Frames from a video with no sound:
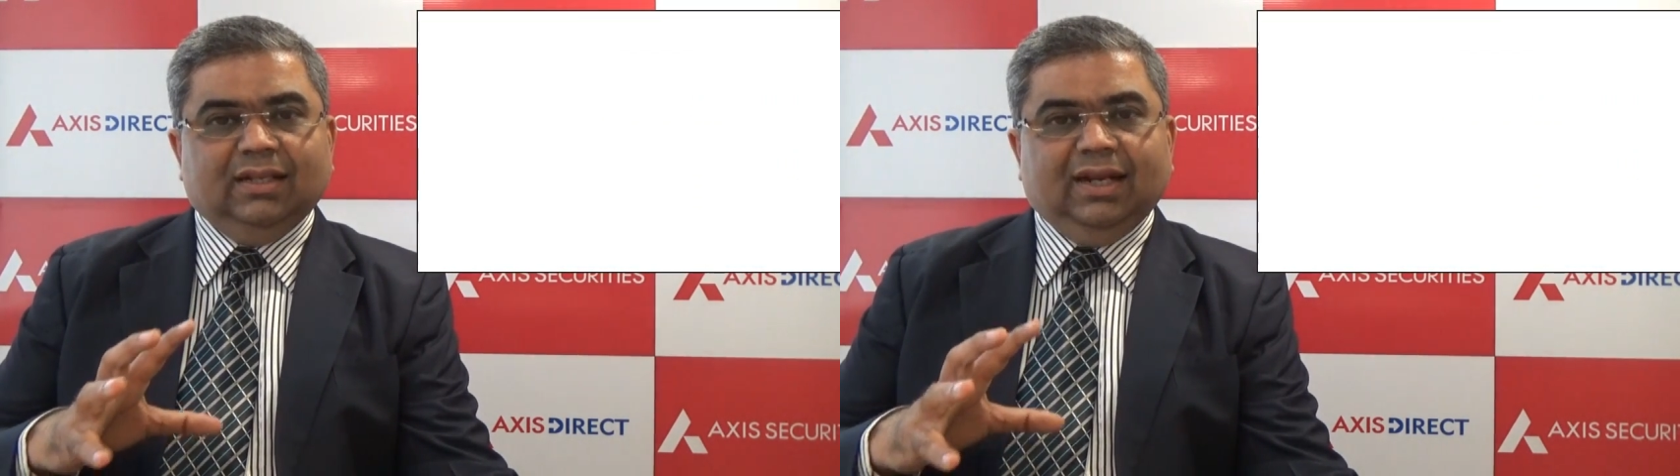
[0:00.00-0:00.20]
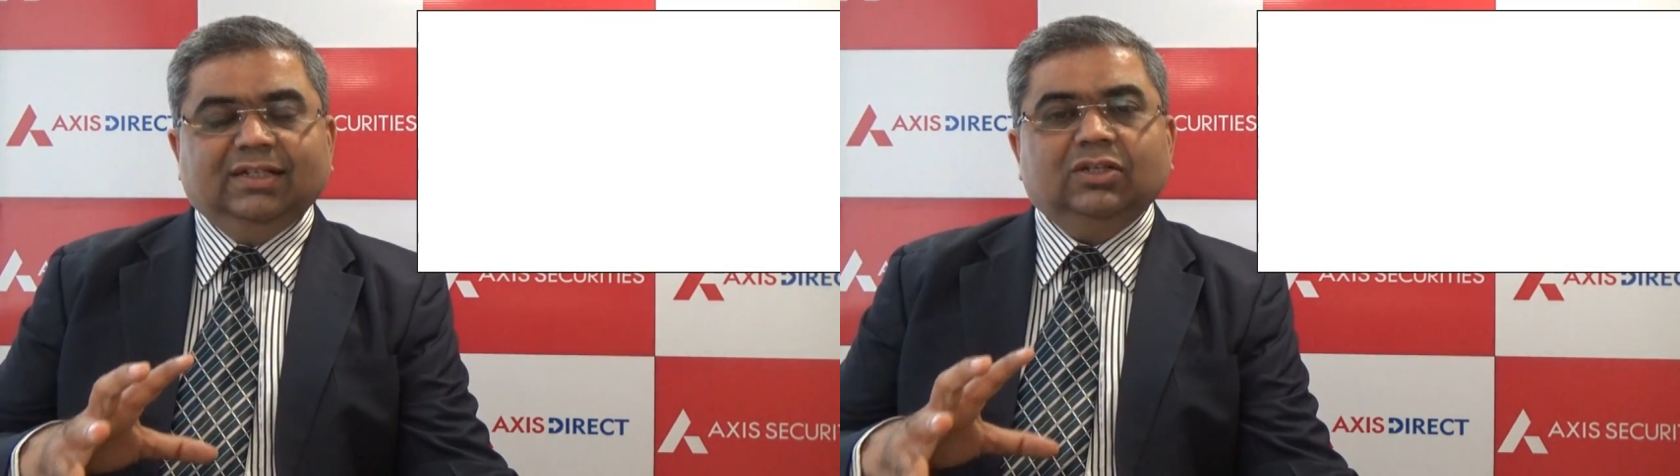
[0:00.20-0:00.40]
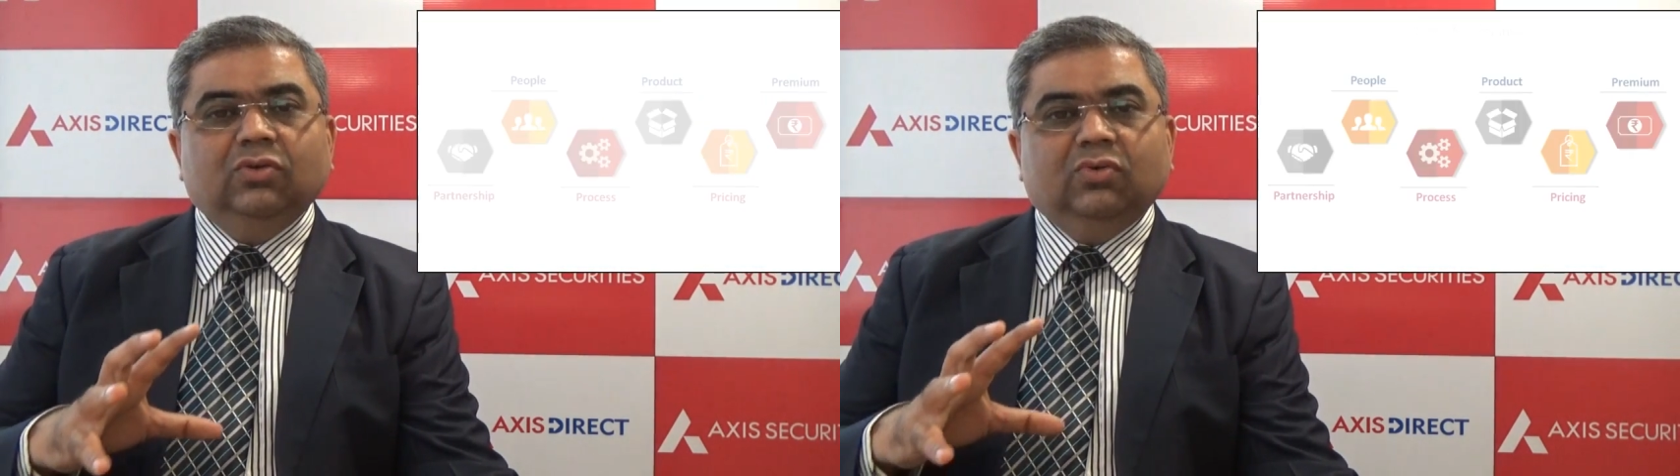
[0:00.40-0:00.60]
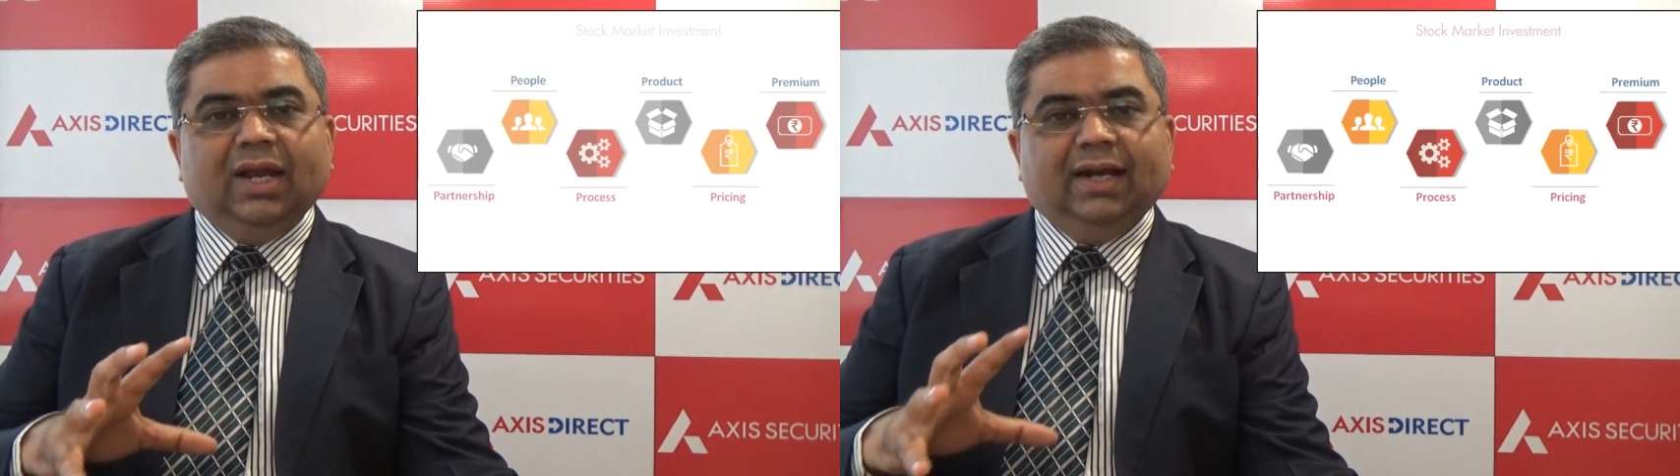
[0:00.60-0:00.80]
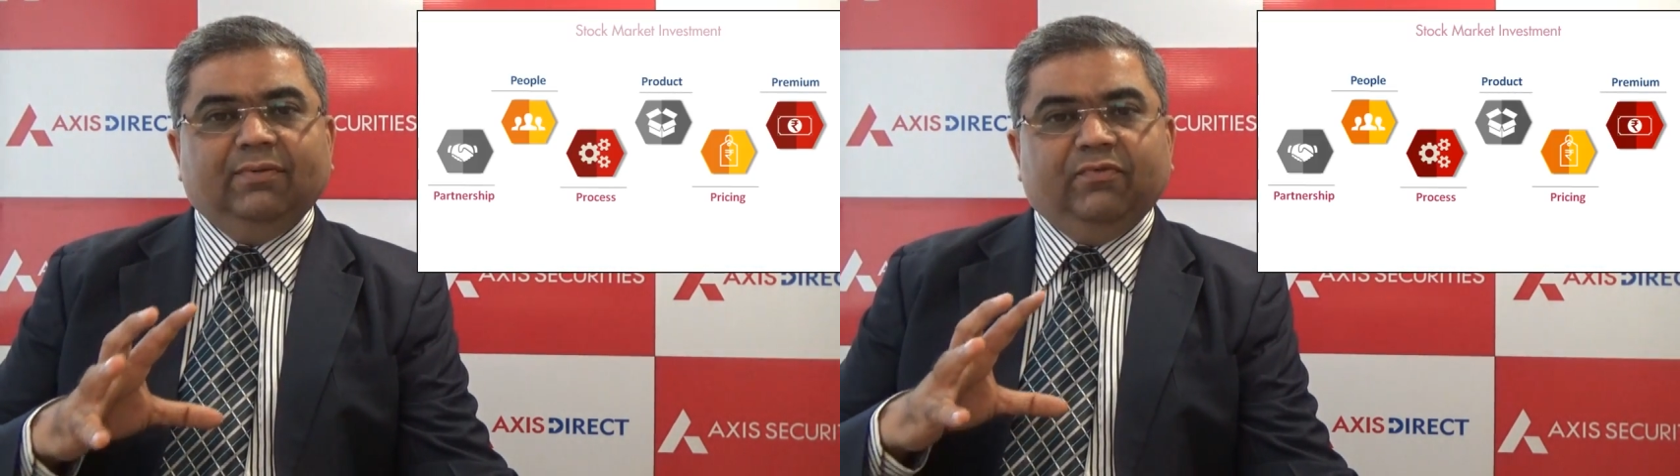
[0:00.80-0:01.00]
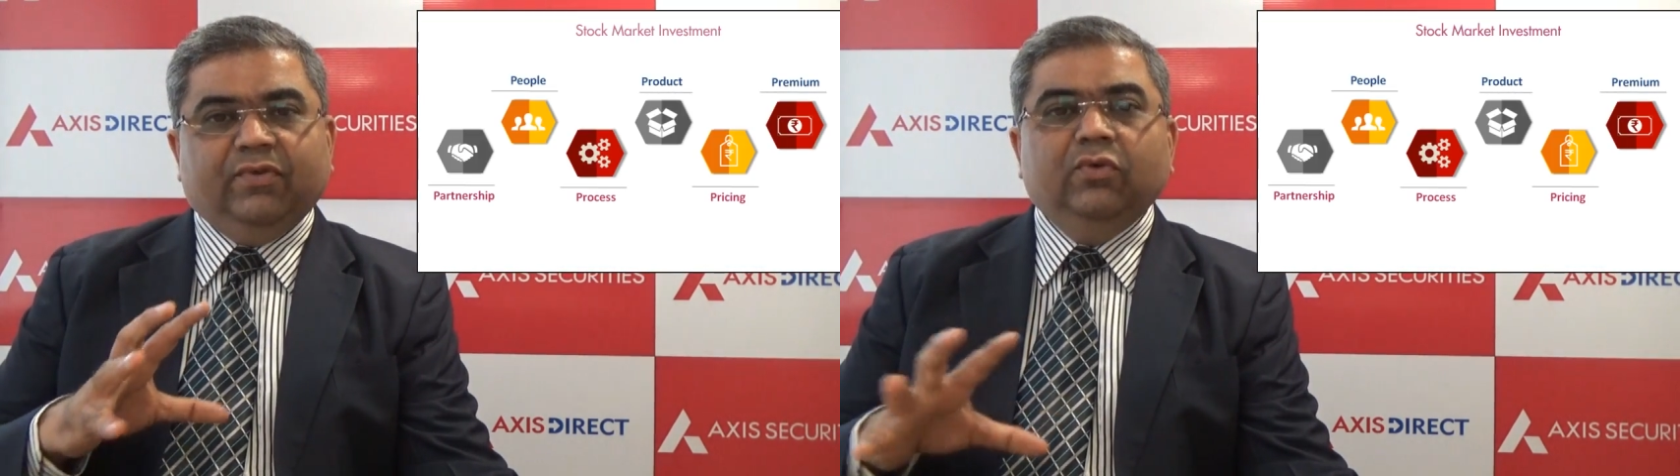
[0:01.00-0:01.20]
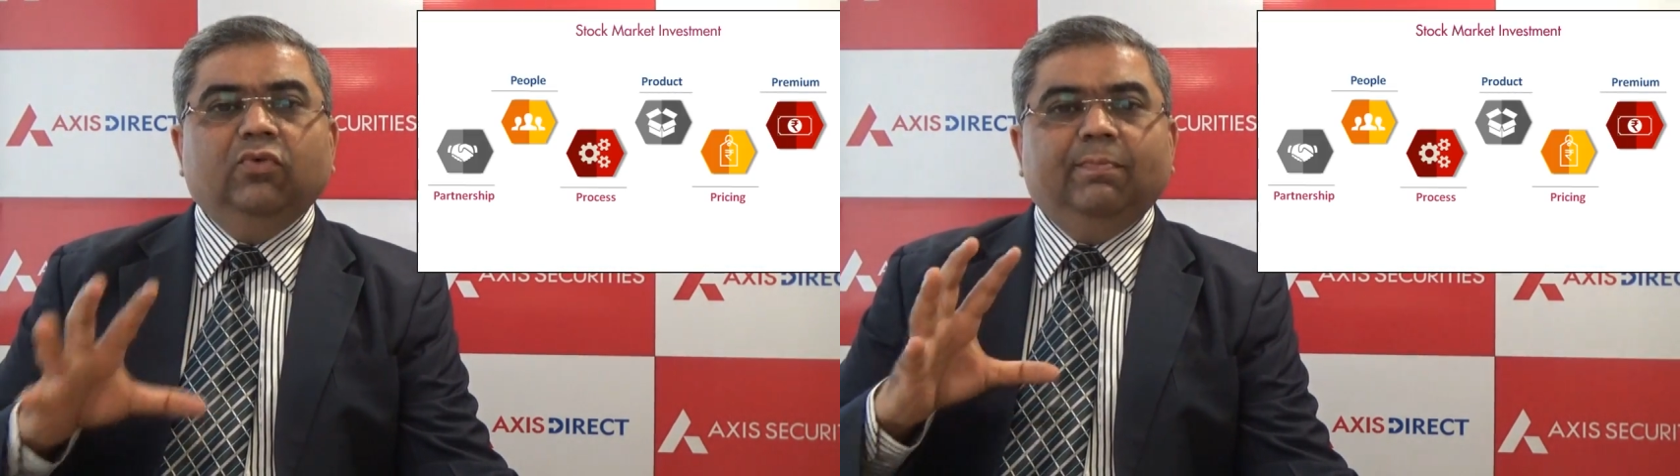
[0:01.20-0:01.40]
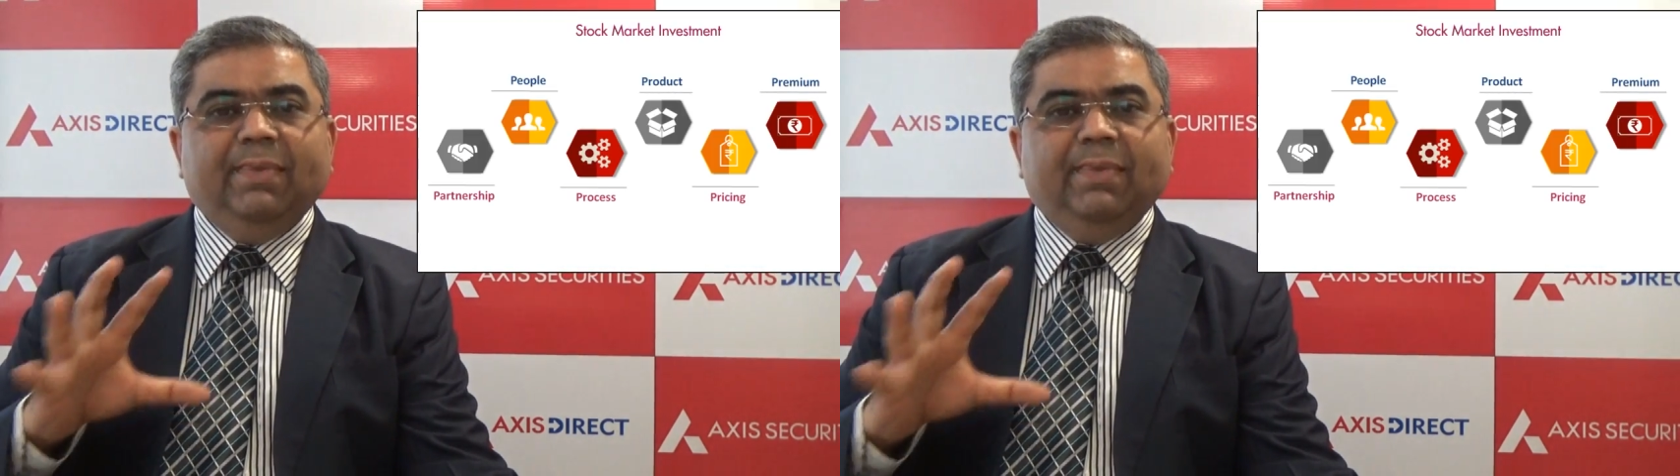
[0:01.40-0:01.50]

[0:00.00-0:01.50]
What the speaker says: let's look at few